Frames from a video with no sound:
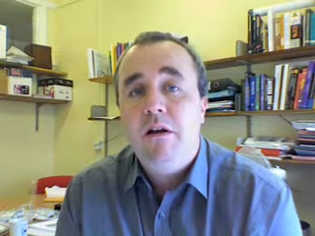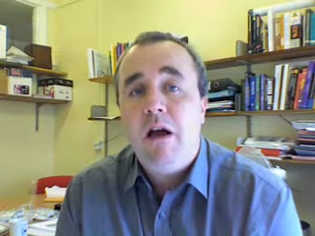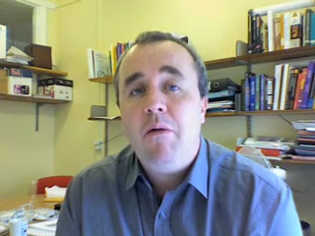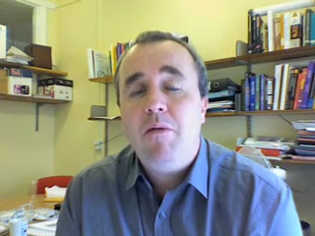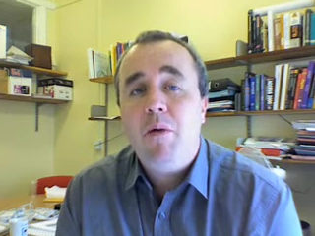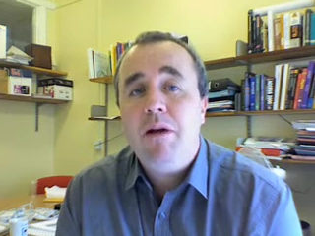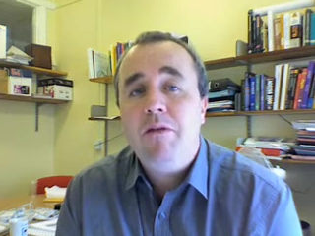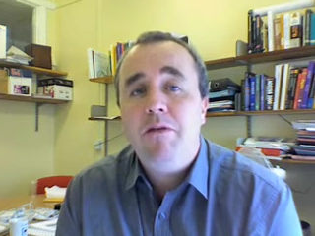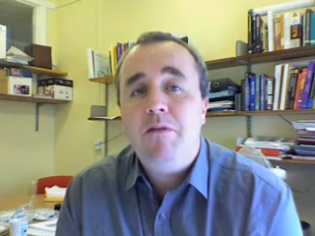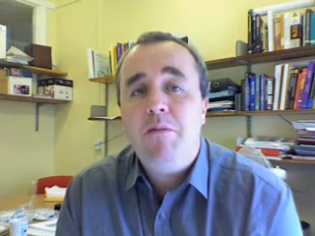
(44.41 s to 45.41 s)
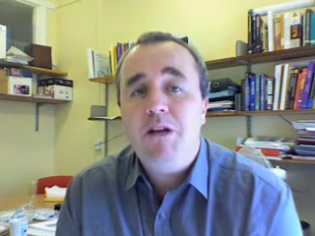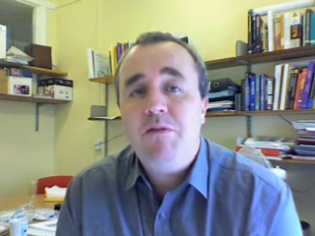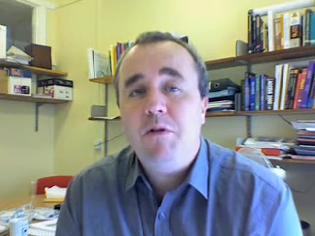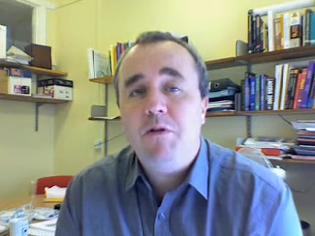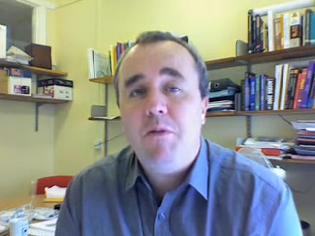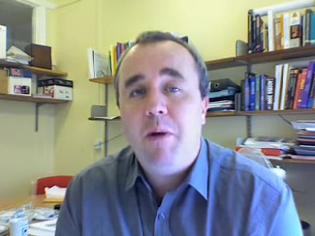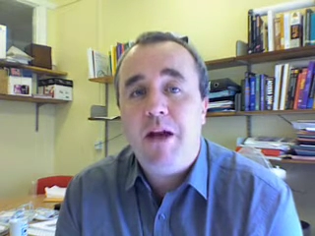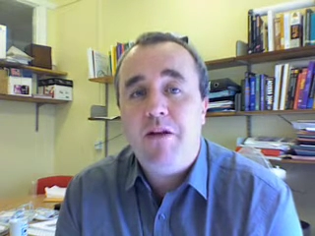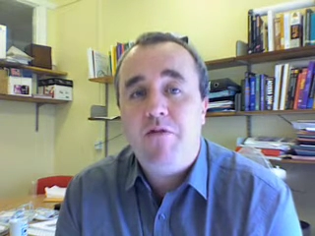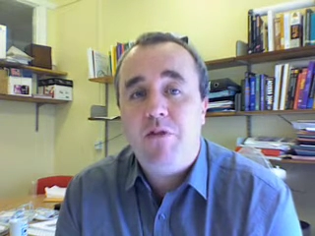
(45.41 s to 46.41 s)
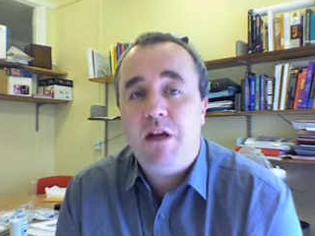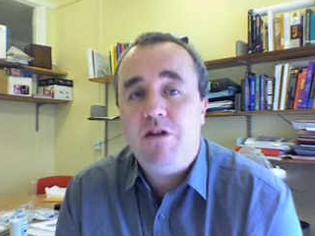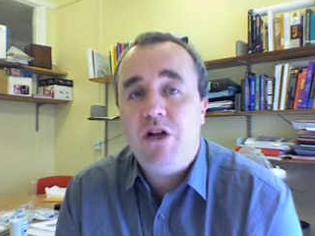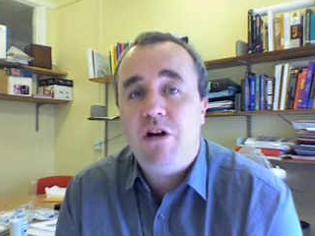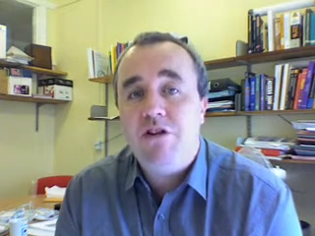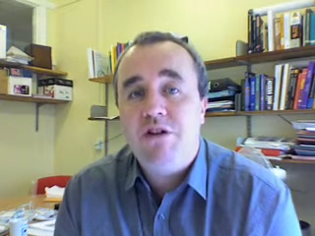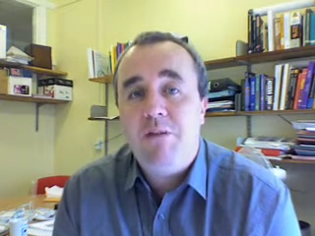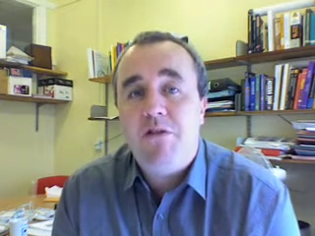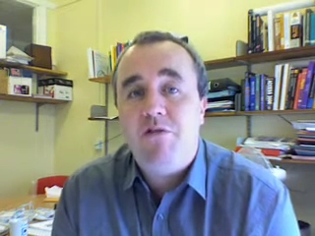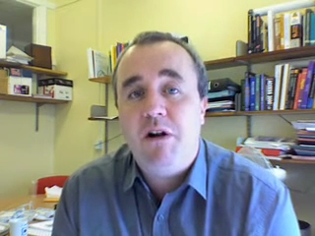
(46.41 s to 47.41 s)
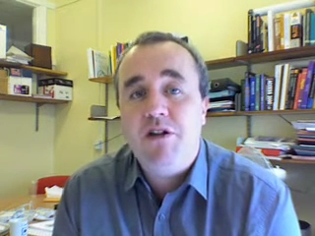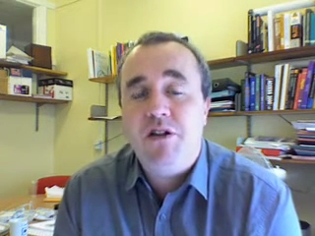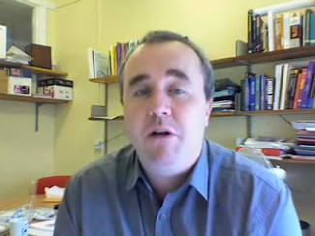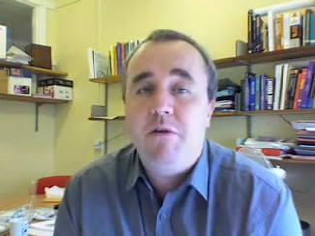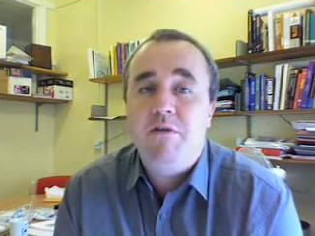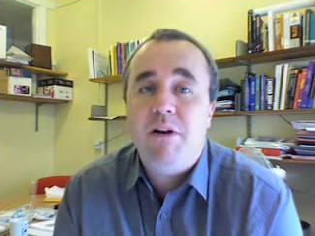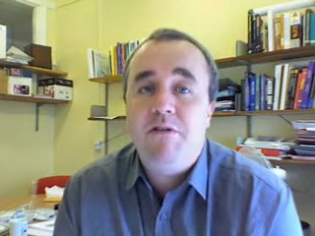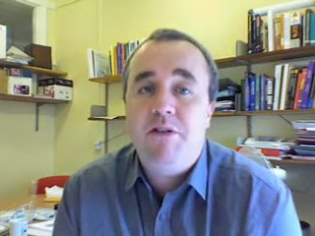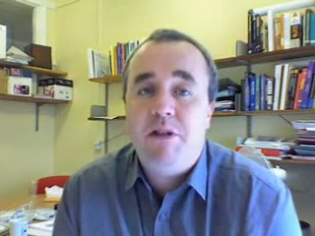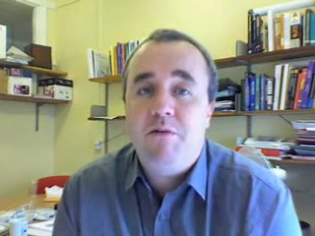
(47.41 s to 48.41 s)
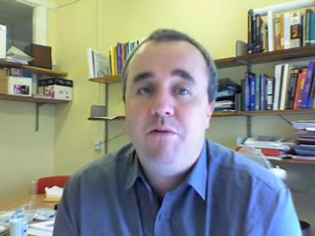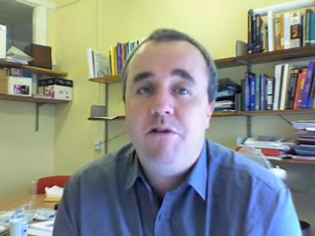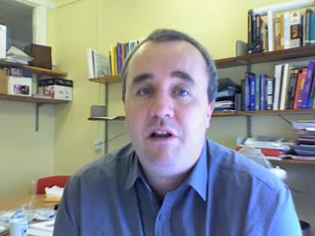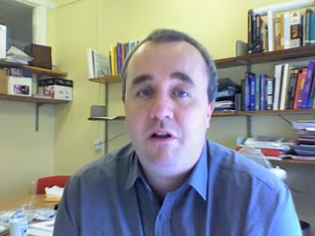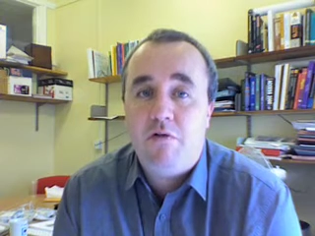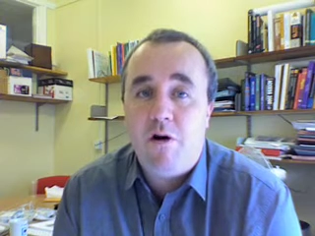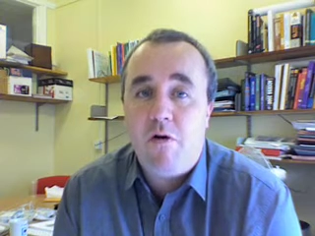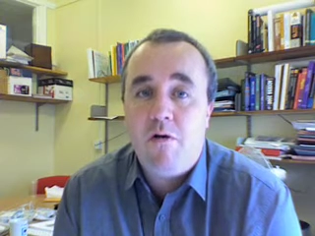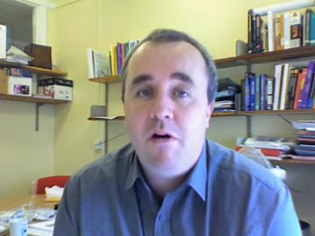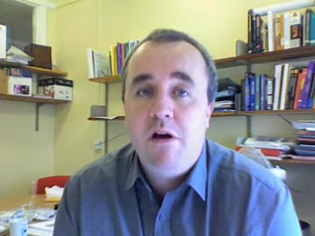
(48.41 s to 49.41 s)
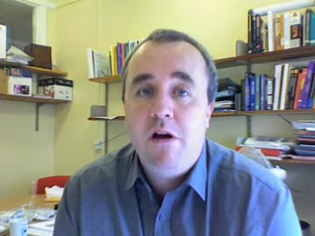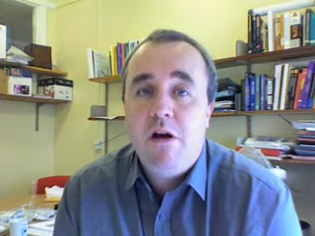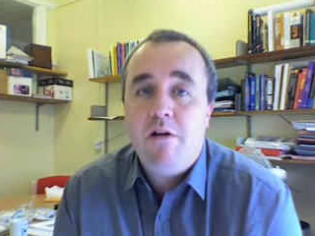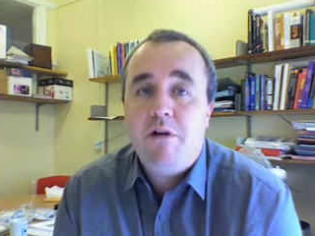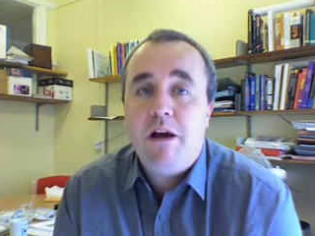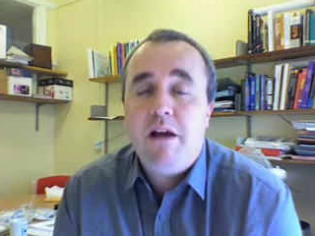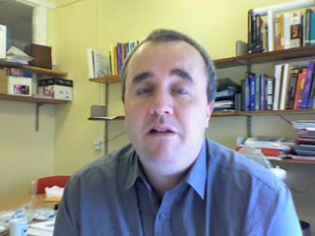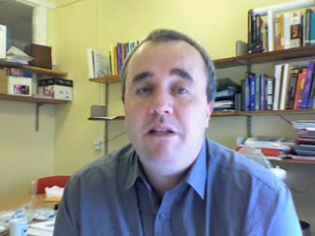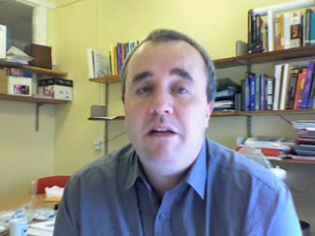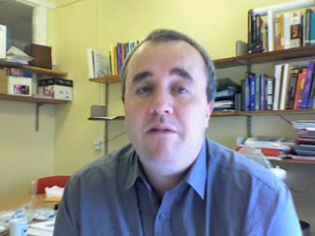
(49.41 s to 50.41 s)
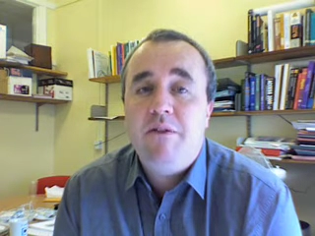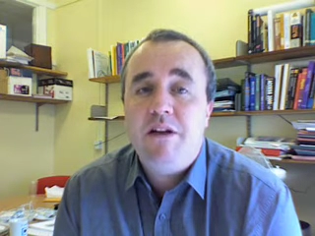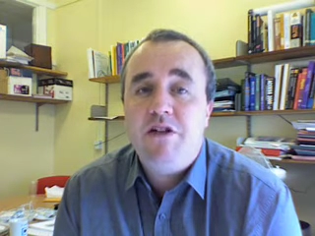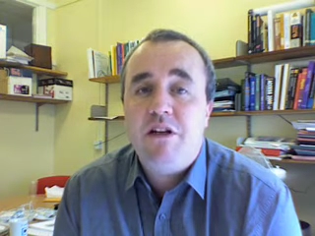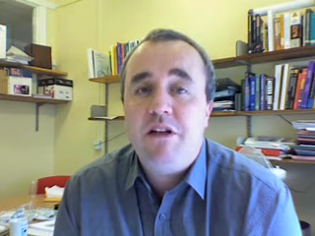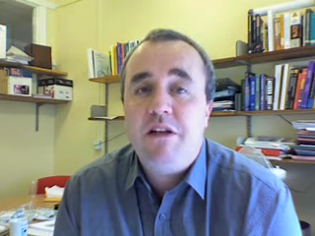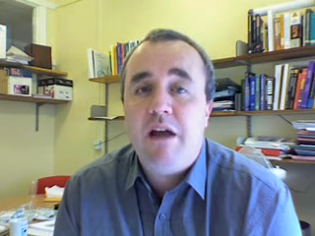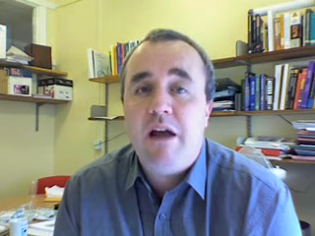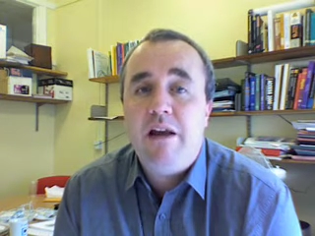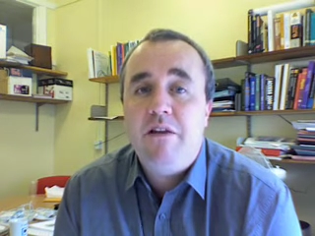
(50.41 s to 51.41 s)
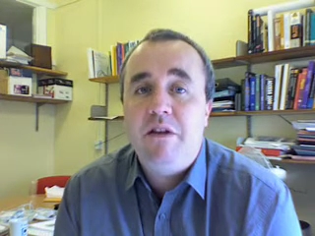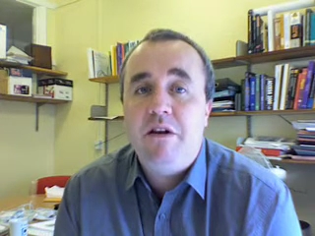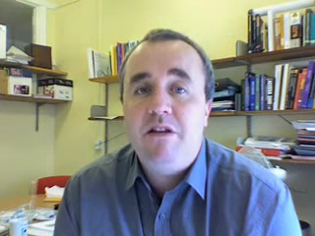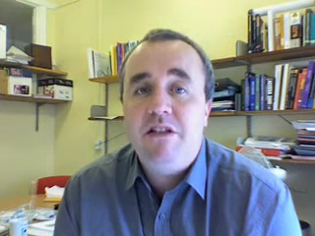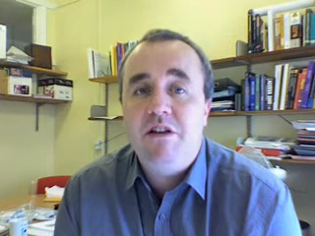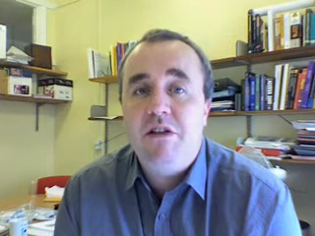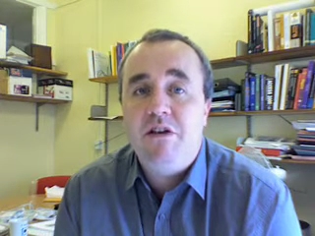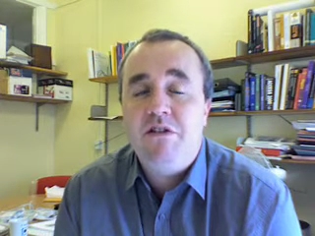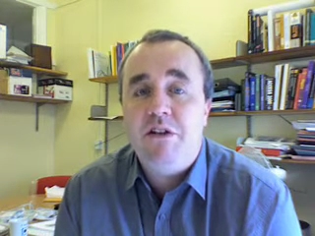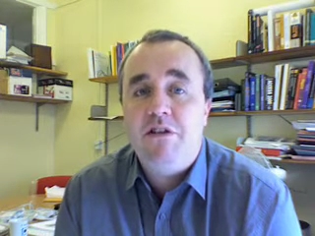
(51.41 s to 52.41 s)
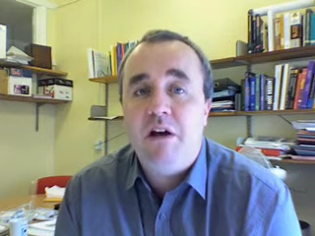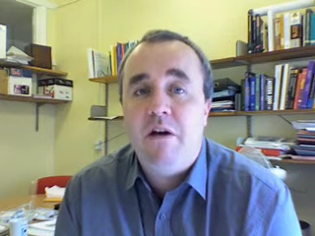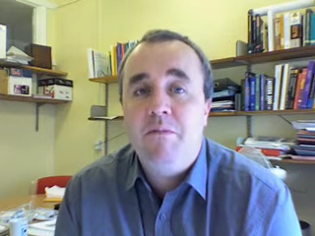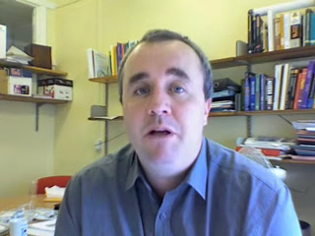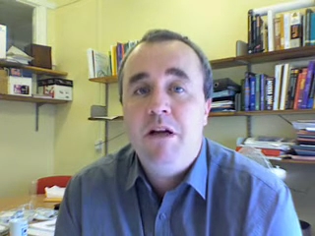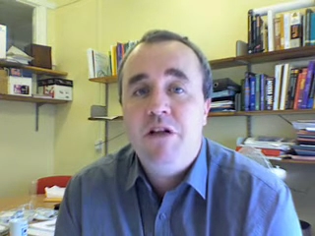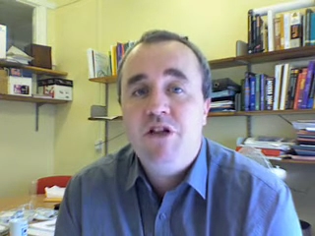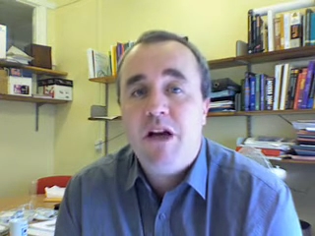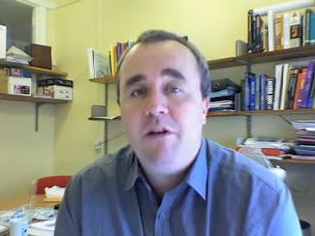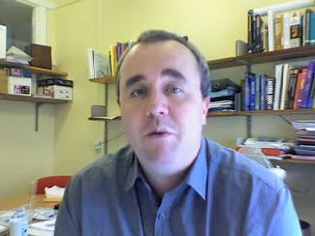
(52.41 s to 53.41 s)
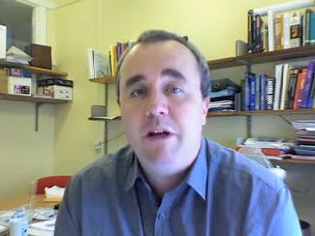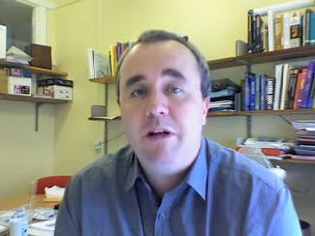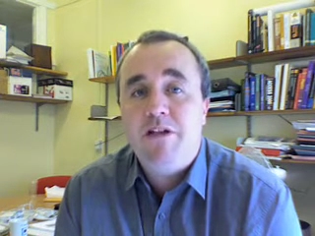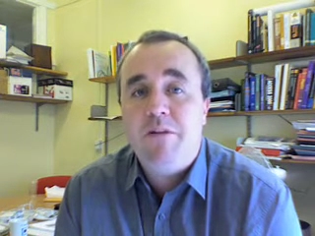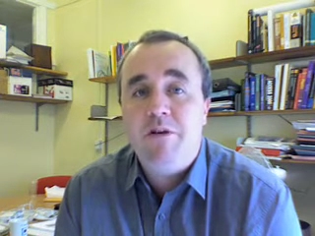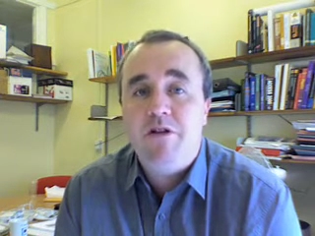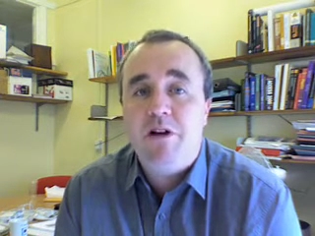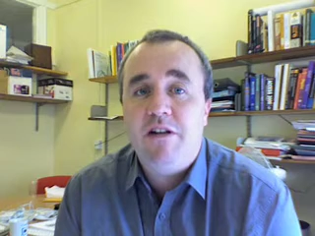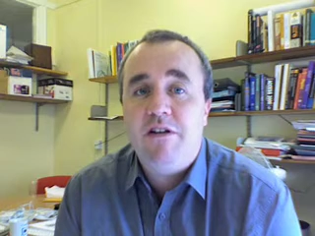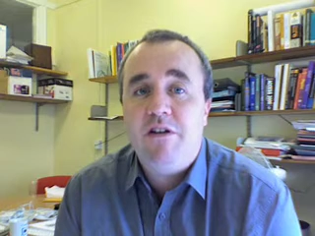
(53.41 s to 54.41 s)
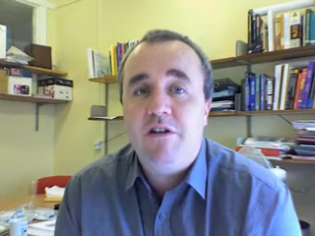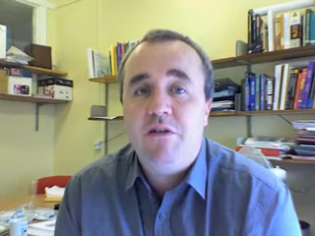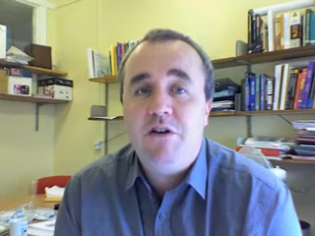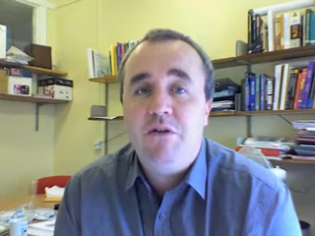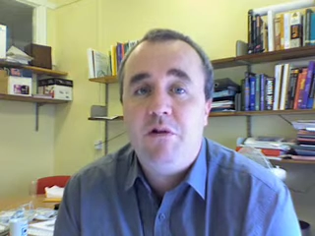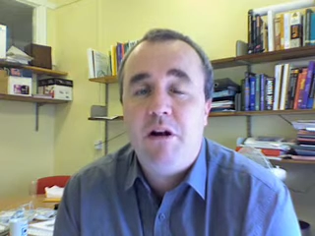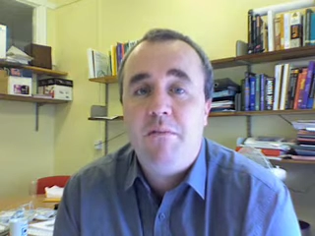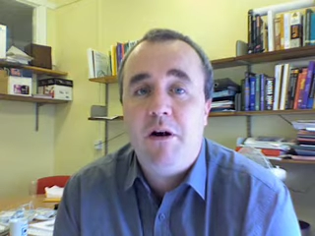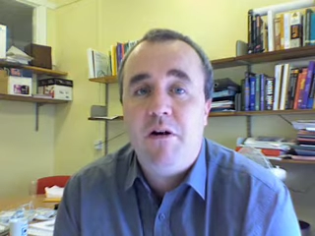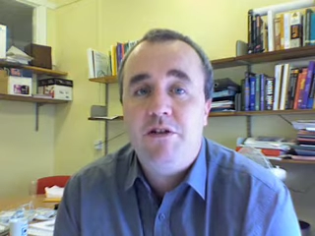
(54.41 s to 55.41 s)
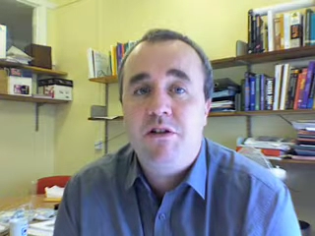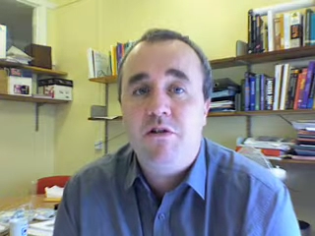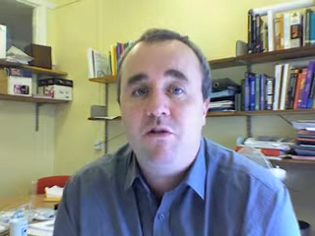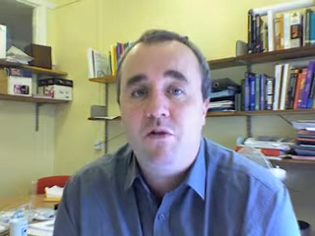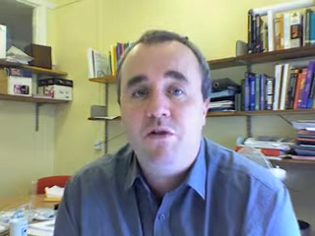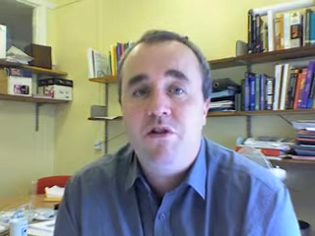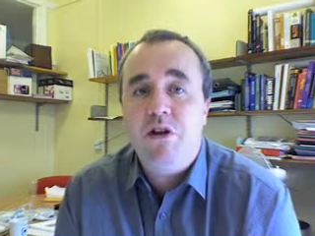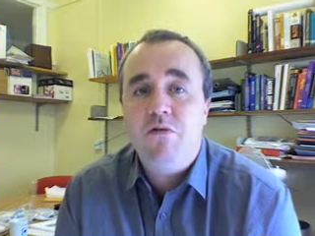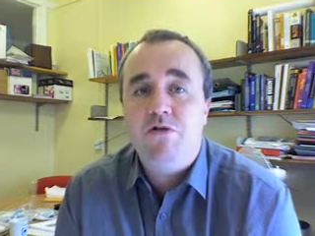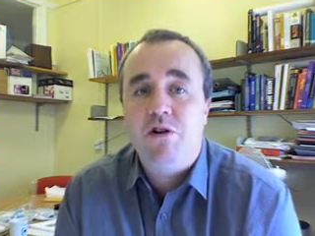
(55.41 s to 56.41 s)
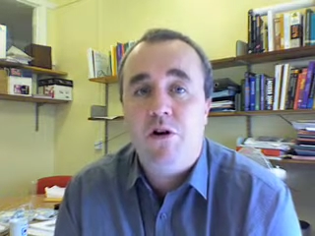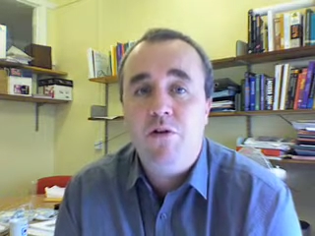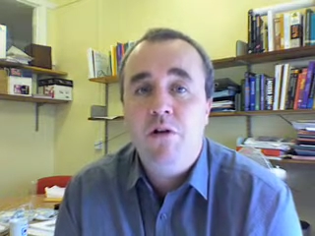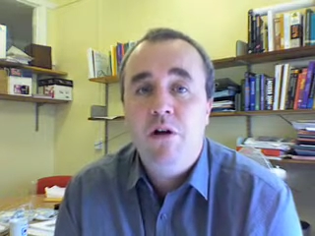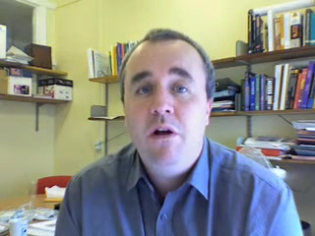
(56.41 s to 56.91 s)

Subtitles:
However, when the measurements were made of the charge to mass ratio, it was found that these were still wrong. Okay, until it eventually, in the 1930s, Chadwick demonstrated this other nuclear particle called the neutron,